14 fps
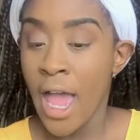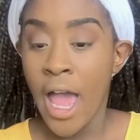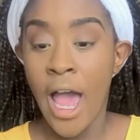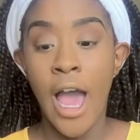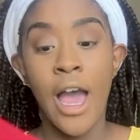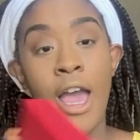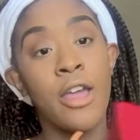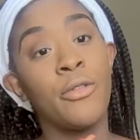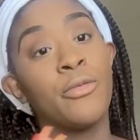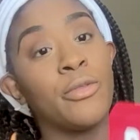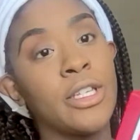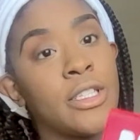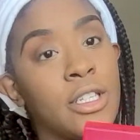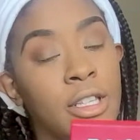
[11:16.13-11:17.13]
I
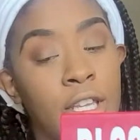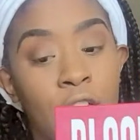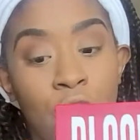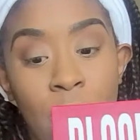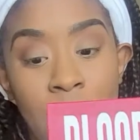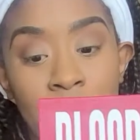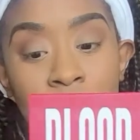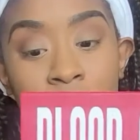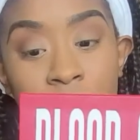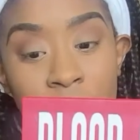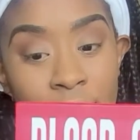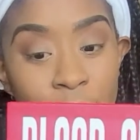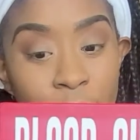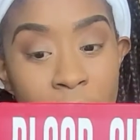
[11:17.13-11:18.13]
recently acquired
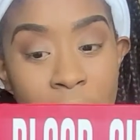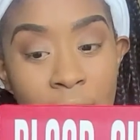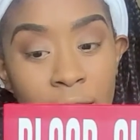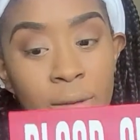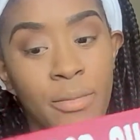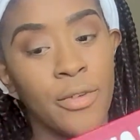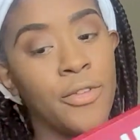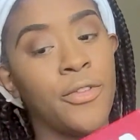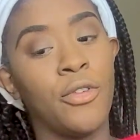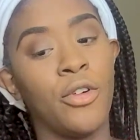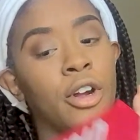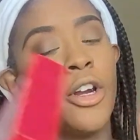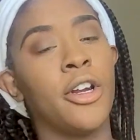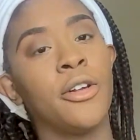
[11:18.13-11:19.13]
this palette
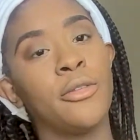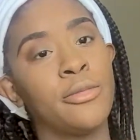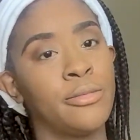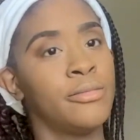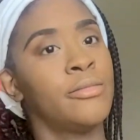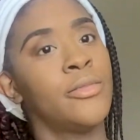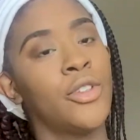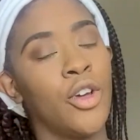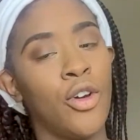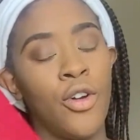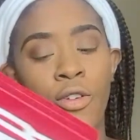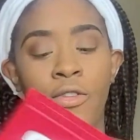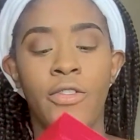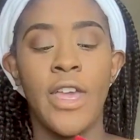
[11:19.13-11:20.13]
before the
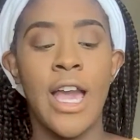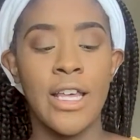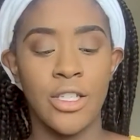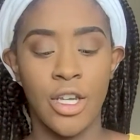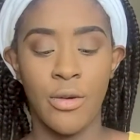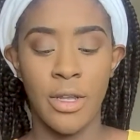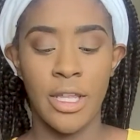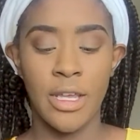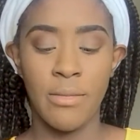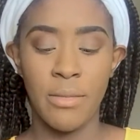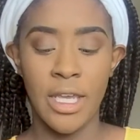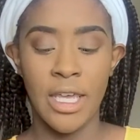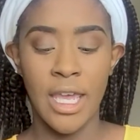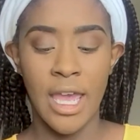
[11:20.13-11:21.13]
whole fiasco with him
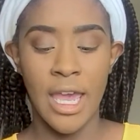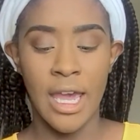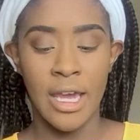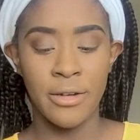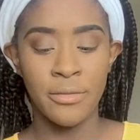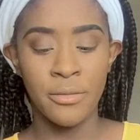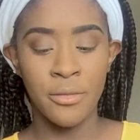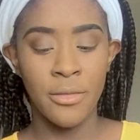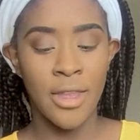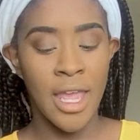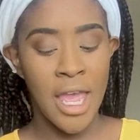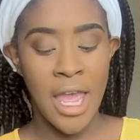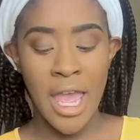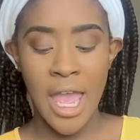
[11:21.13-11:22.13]
began,
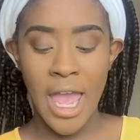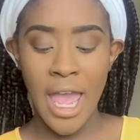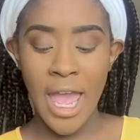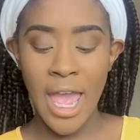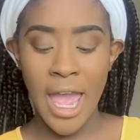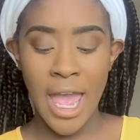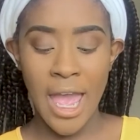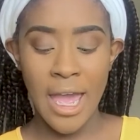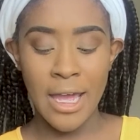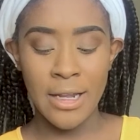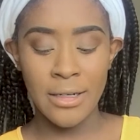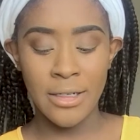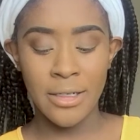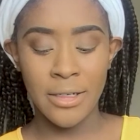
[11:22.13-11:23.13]

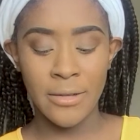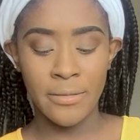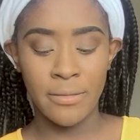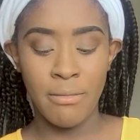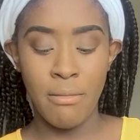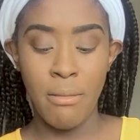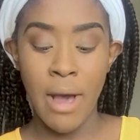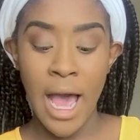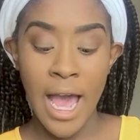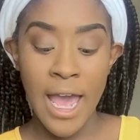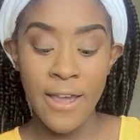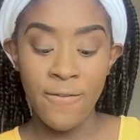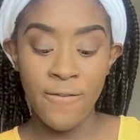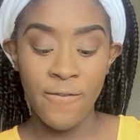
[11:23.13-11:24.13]
and
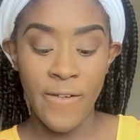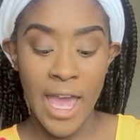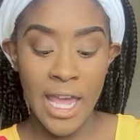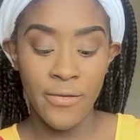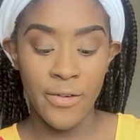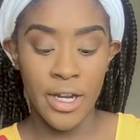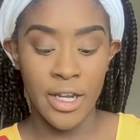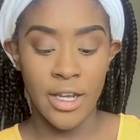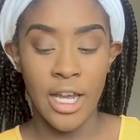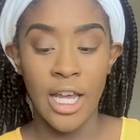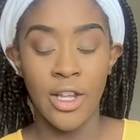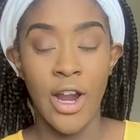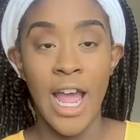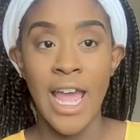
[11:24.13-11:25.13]
my favorite
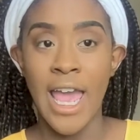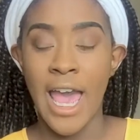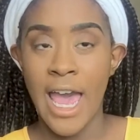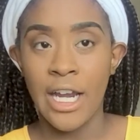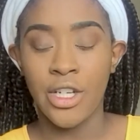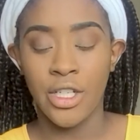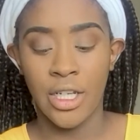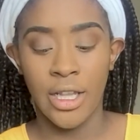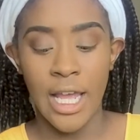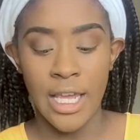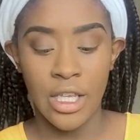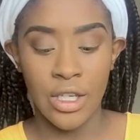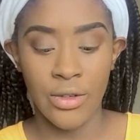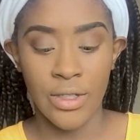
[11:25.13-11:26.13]
color I actually
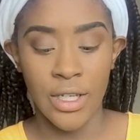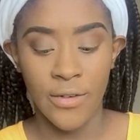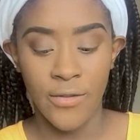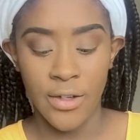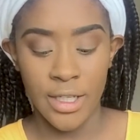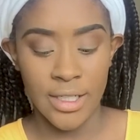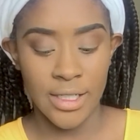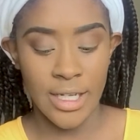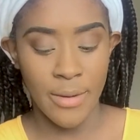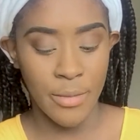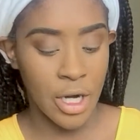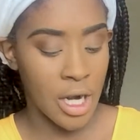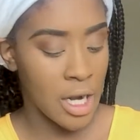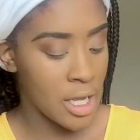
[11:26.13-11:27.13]
like using for the
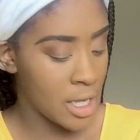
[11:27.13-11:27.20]
summer